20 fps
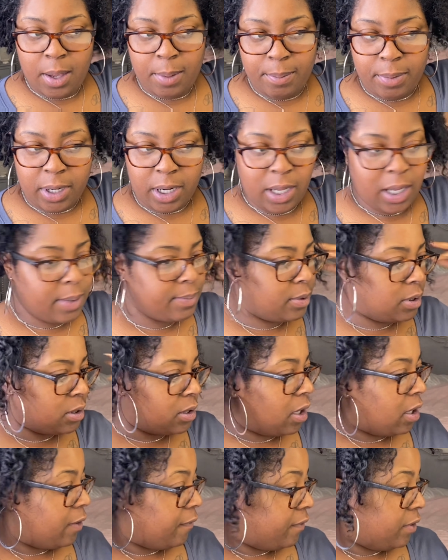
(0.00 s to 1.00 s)
But I'm just
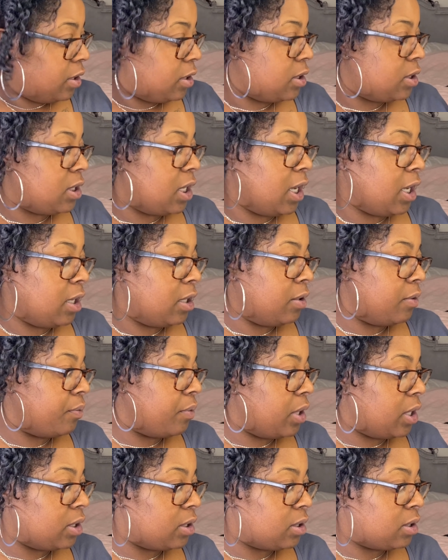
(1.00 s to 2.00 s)
gonna finish taking the
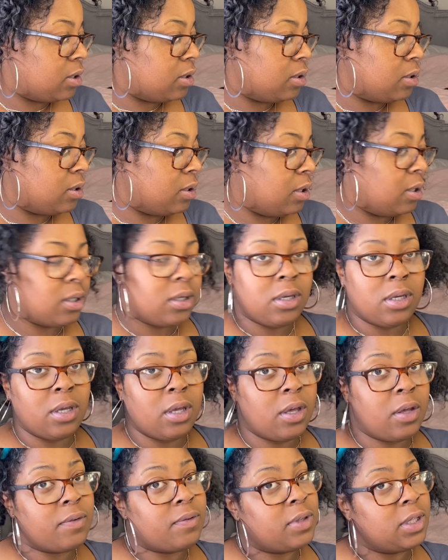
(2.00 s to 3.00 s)
rest
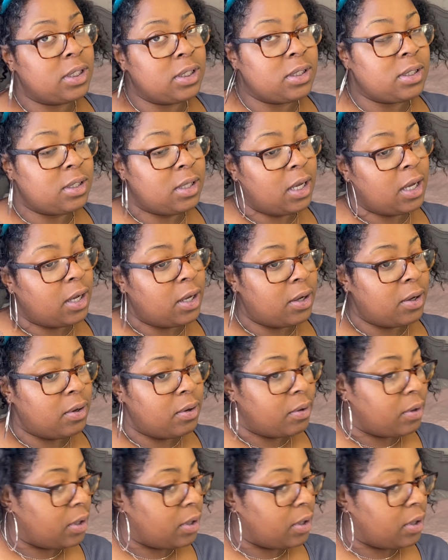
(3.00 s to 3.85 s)
of this down,